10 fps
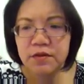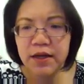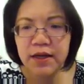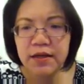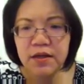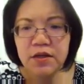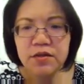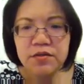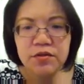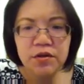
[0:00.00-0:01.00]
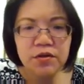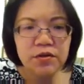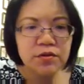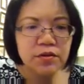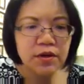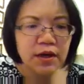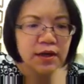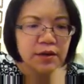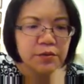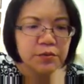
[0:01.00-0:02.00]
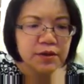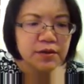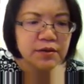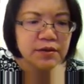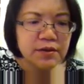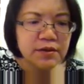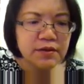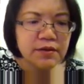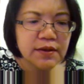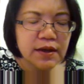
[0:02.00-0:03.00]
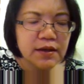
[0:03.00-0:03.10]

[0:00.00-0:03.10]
Okay, so and when the